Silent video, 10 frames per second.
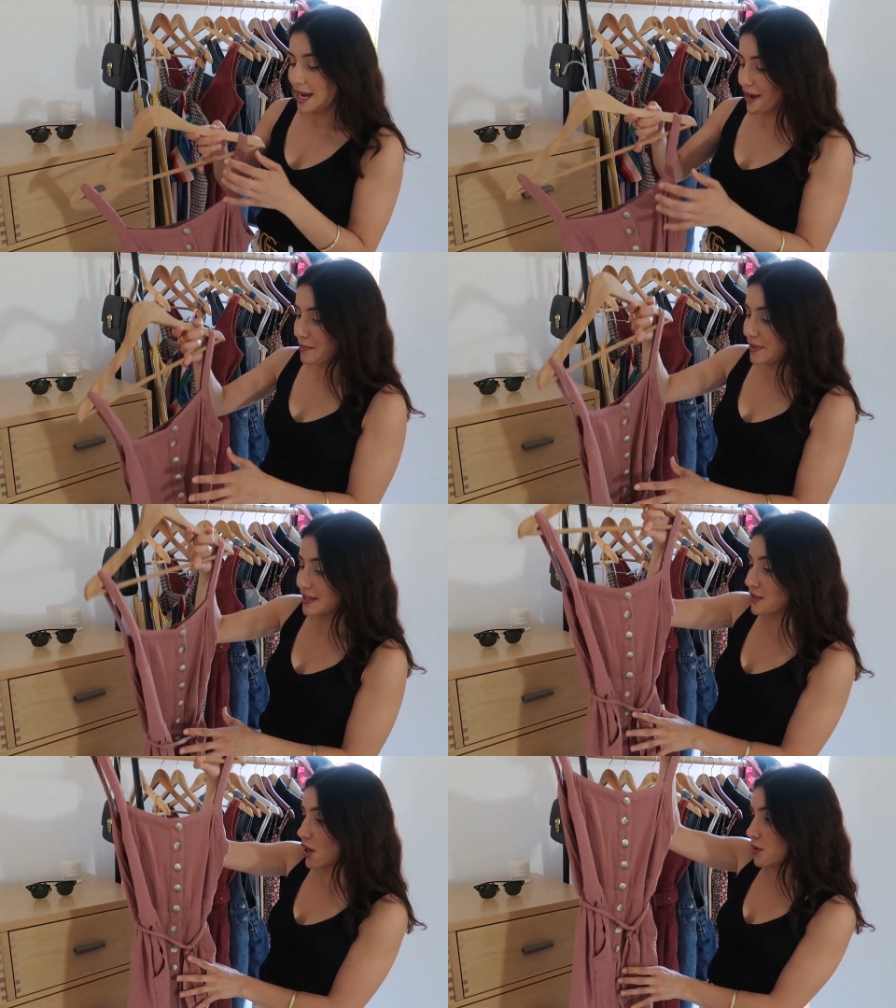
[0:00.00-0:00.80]
And
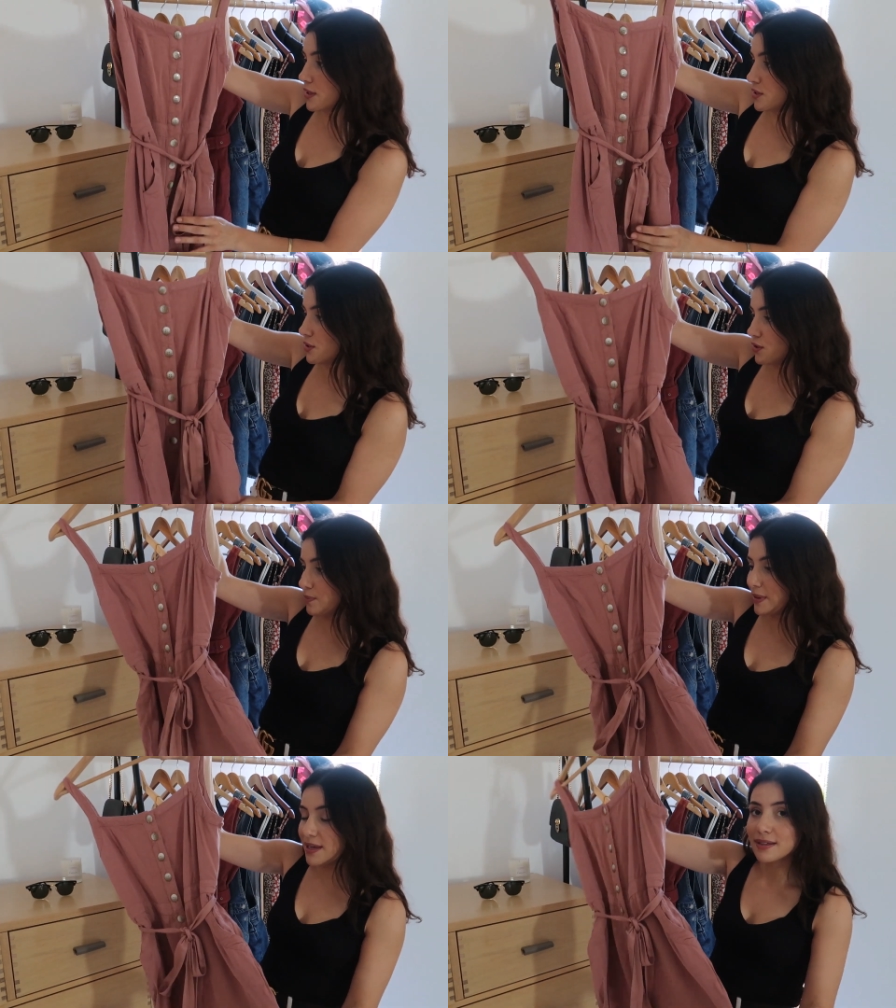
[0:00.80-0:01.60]
this is the only
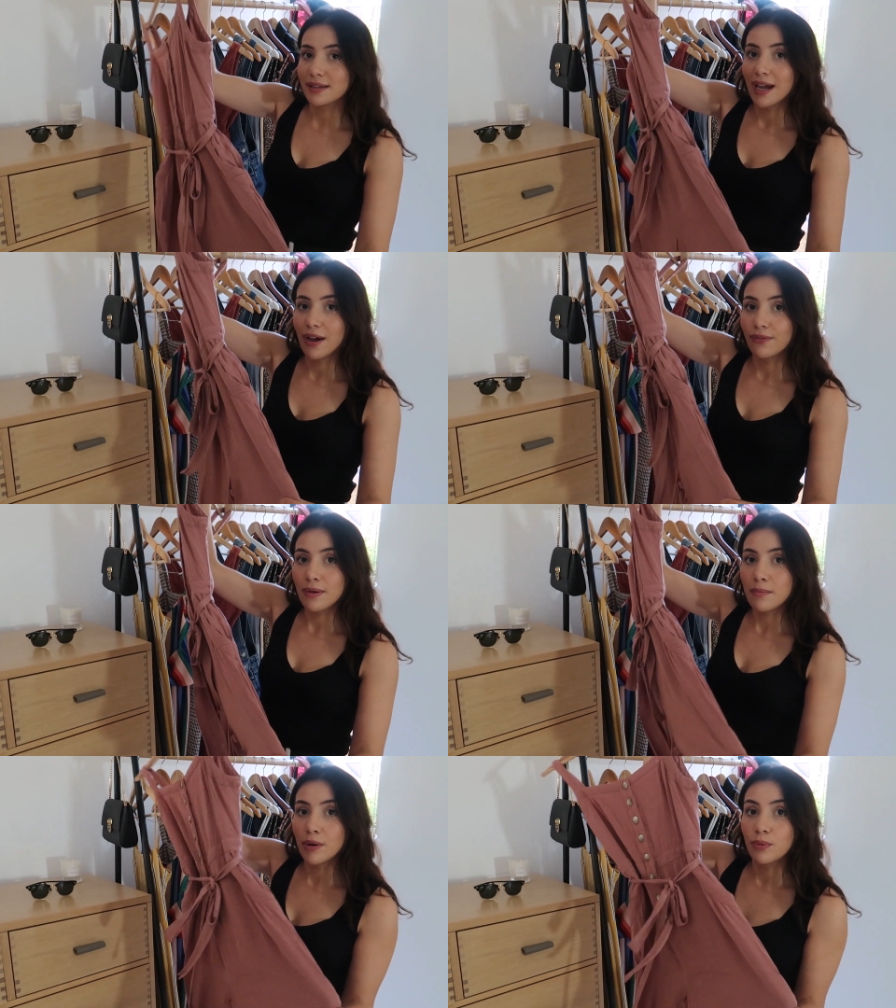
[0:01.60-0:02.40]
new piece I have
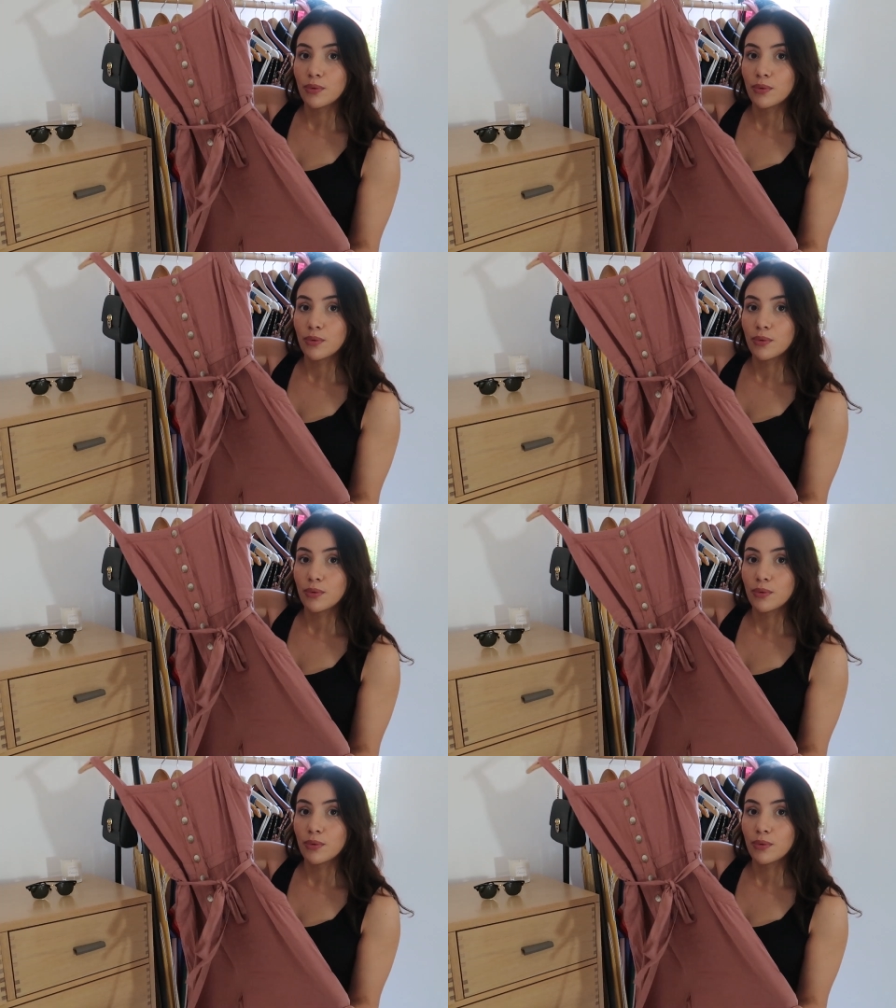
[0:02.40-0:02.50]
in my